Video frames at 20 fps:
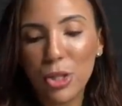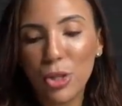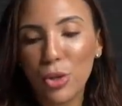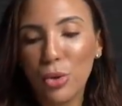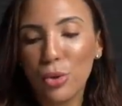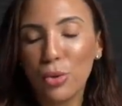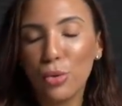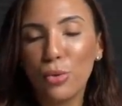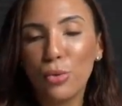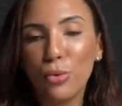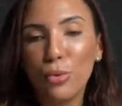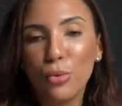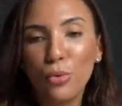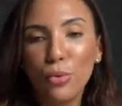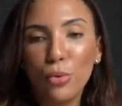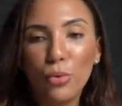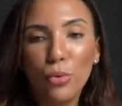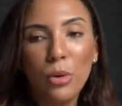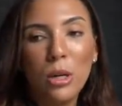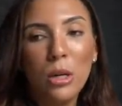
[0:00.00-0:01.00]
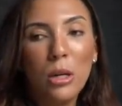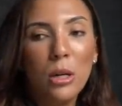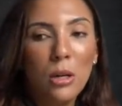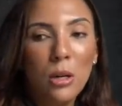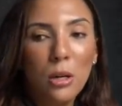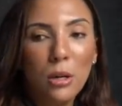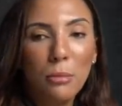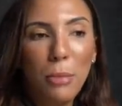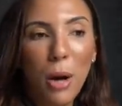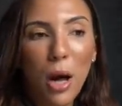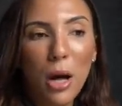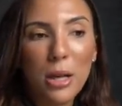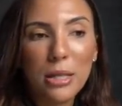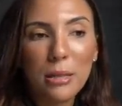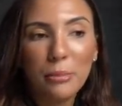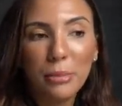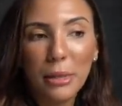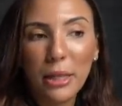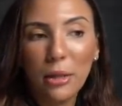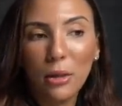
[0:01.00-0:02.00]
to
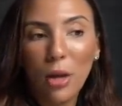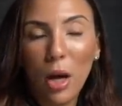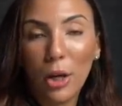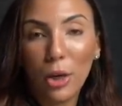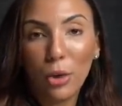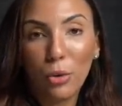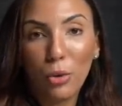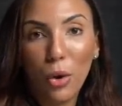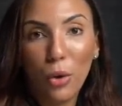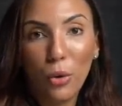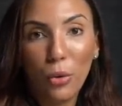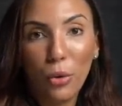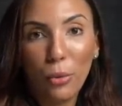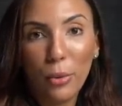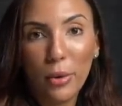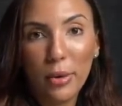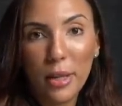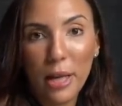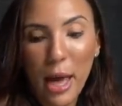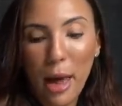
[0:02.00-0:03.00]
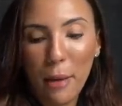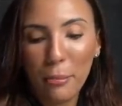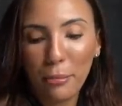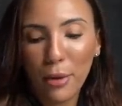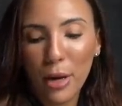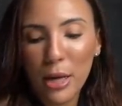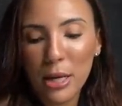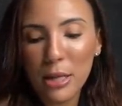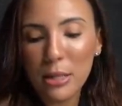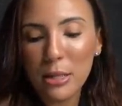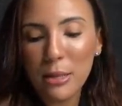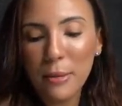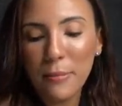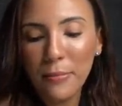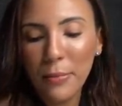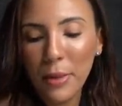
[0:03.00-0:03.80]
possibly a lot of growth with the Empress.